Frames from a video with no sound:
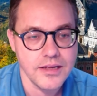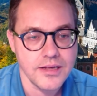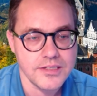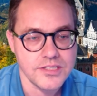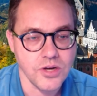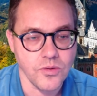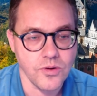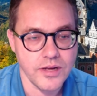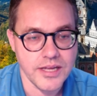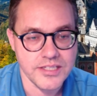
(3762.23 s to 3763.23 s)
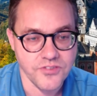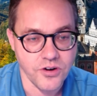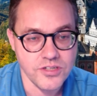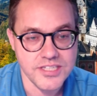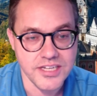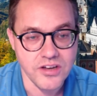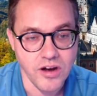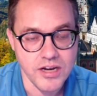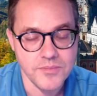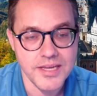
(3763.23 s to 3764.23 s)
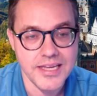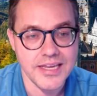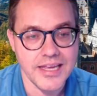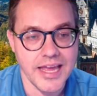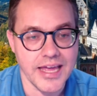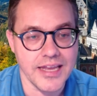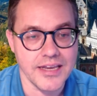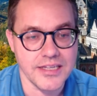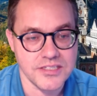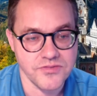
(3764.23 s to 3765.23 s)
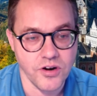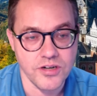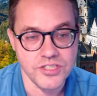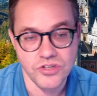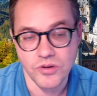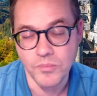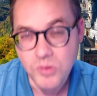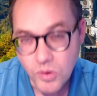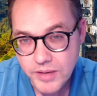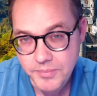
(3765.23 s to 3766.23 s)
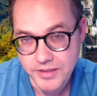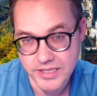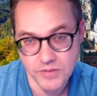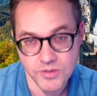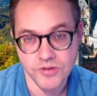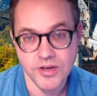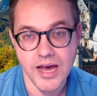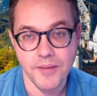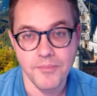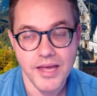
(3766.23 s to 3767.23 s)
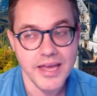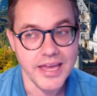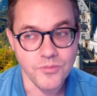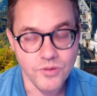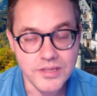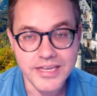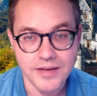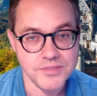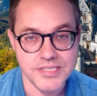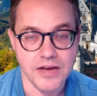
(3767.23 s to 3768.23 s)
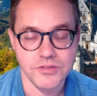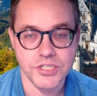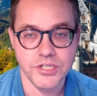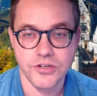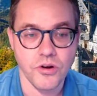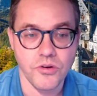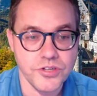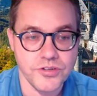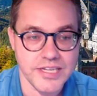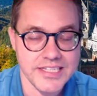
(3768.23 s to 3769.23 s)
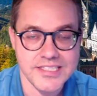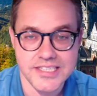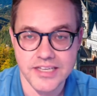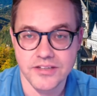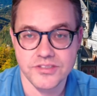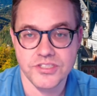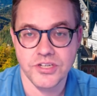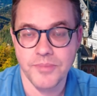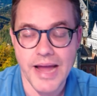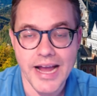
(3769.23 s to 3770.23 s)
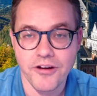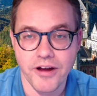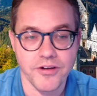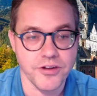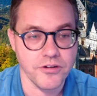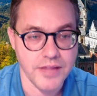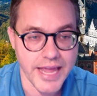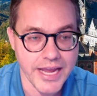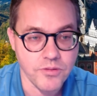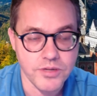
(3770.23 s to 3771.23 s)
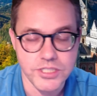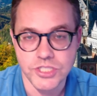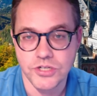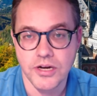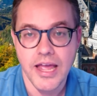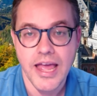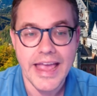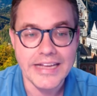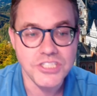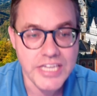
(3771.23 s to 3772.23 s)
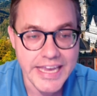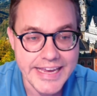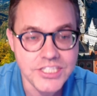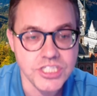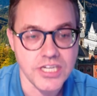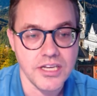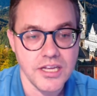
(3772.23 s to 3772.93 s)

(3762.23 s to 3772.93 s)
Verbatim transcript: So as far as the economy and as far as your employability when you come, it really comes down to your own unique skills, your background, your language, your education.